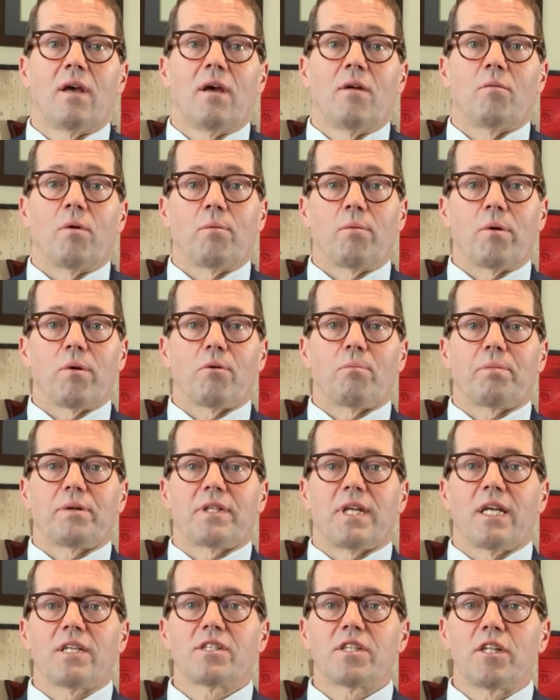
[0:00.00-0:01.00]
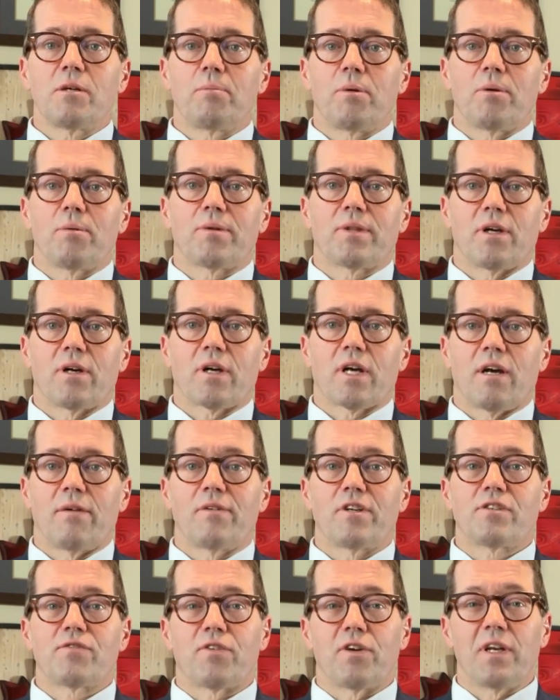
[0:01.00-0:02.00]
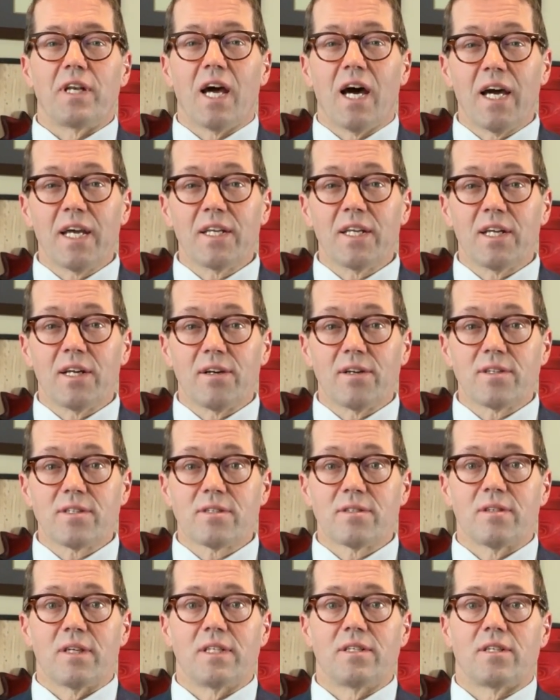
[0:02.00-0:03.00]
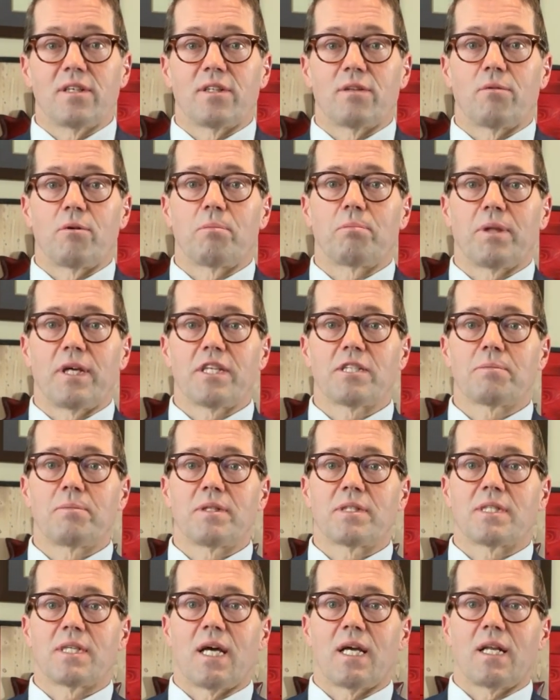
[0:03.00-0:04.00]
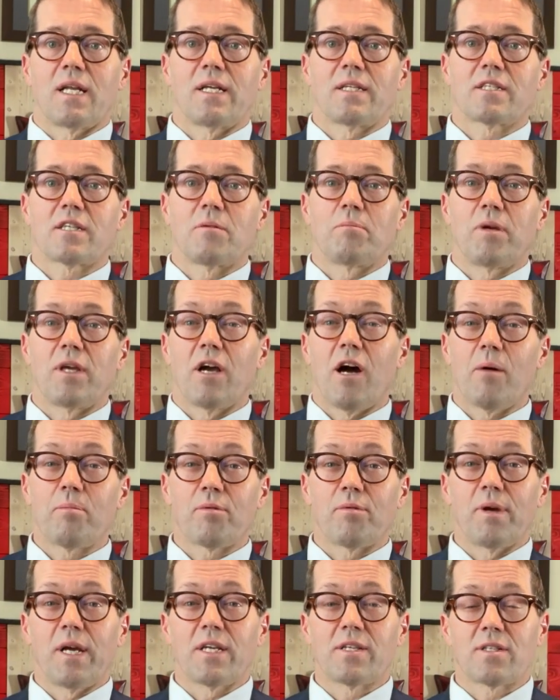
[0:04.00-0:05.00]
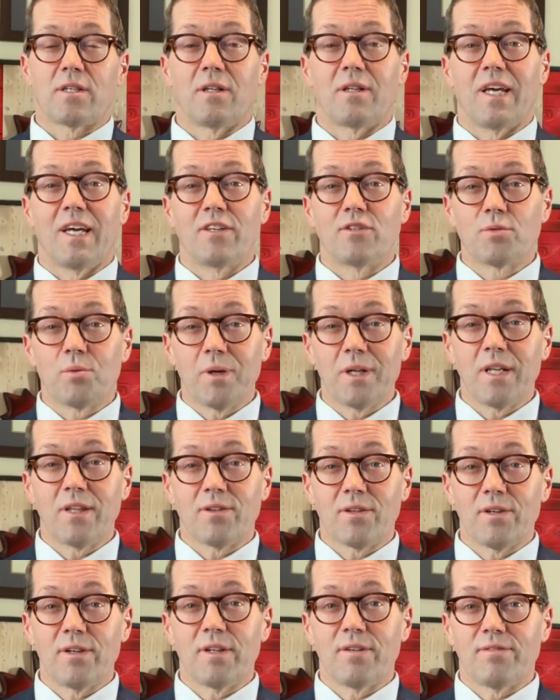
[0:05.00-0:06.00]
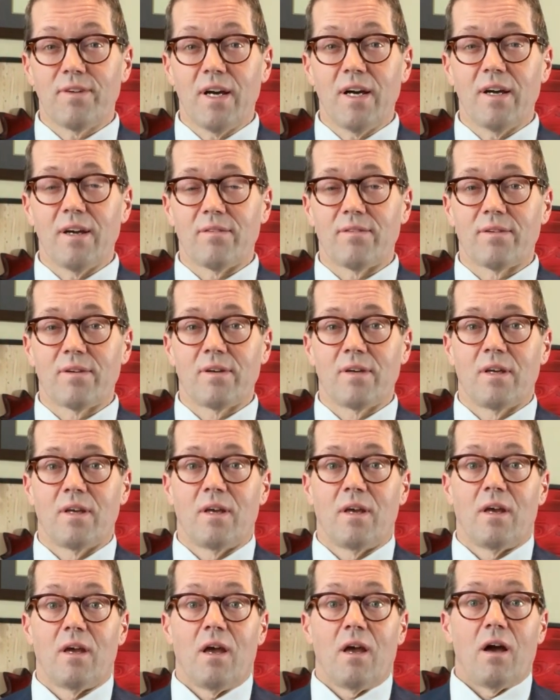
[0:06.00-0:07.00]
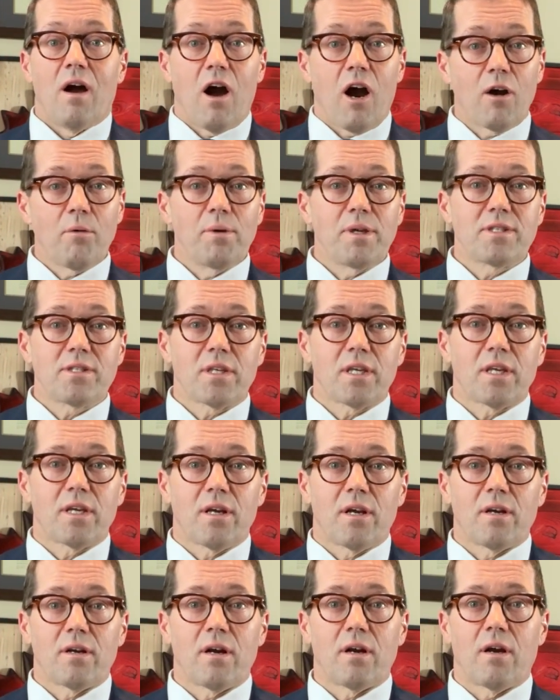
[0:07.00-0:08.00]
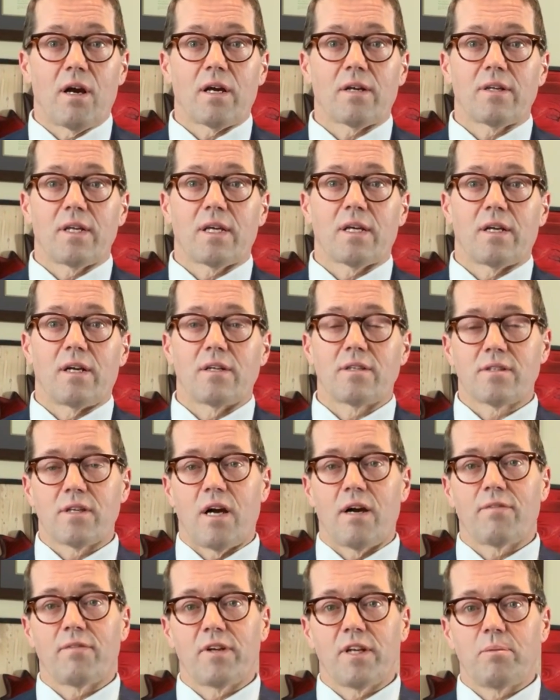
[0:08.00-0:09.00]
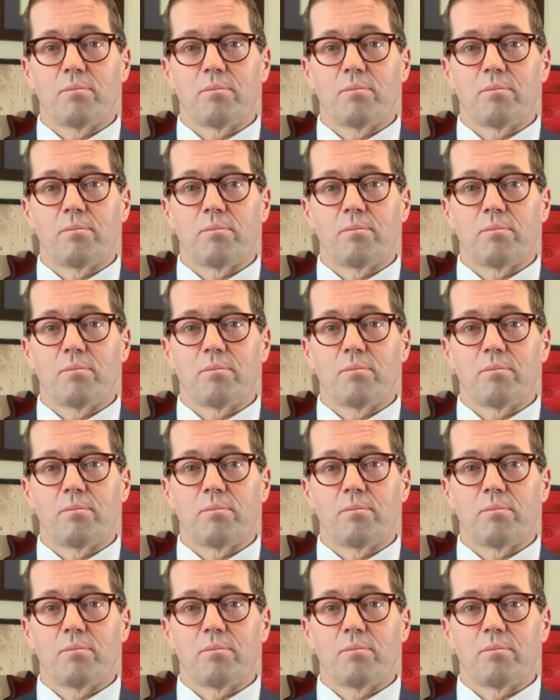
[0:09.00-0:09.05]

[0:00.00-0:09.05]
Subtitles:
when we will potentially be without coverage for 9 years until the replacement satellites can be operational in 2035. Are we secure in our Arctic and our sovereignty